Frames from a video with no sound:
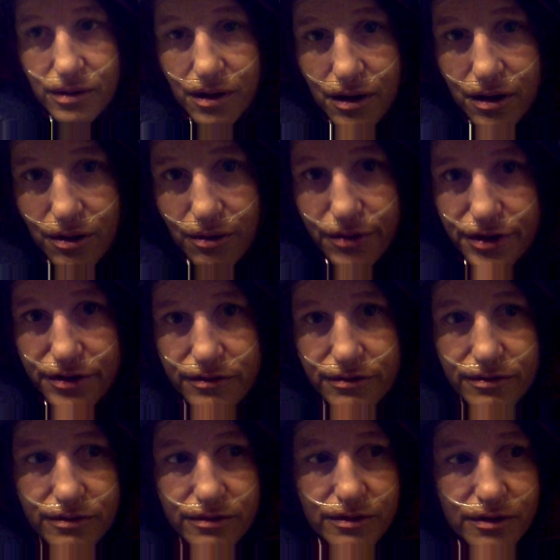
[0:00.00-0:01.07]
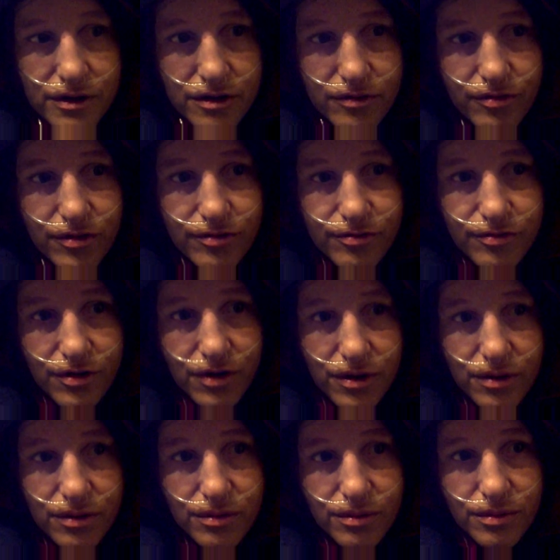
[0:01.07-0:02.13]
And I always, every
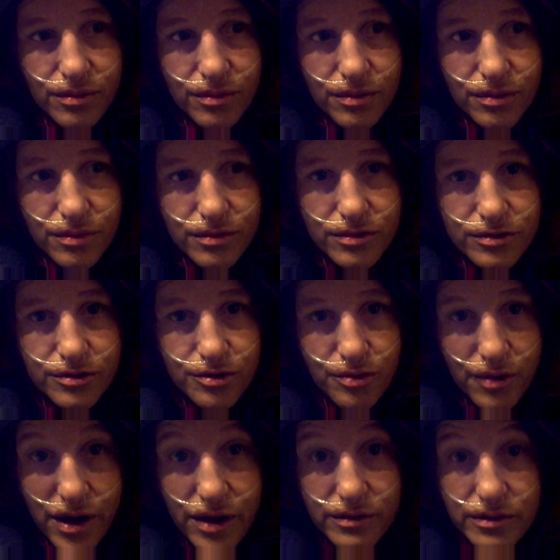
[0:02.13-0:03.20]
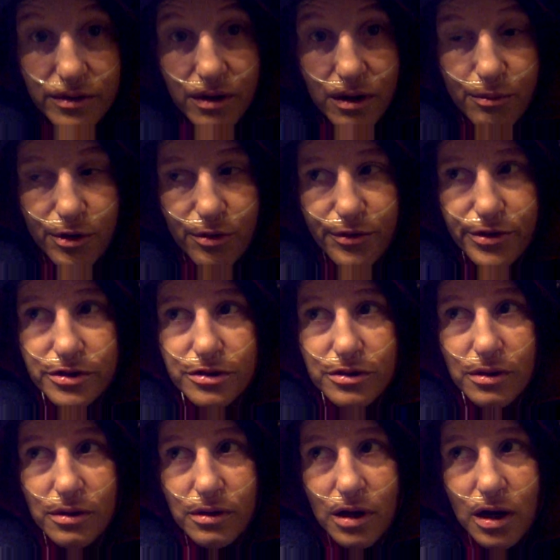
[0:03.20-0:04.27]
fall, dread the coming
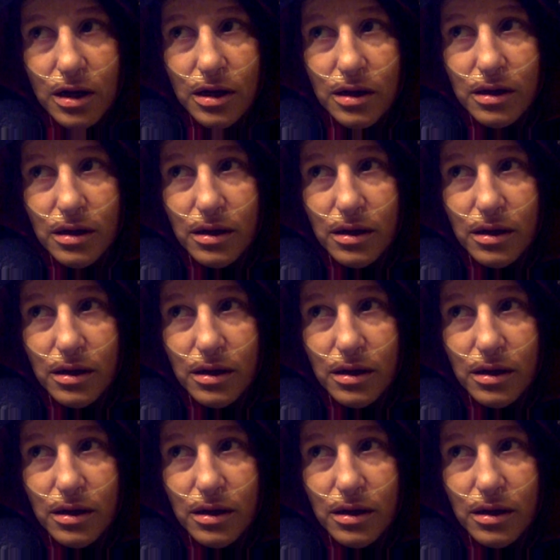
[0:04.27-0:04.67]
winter, like,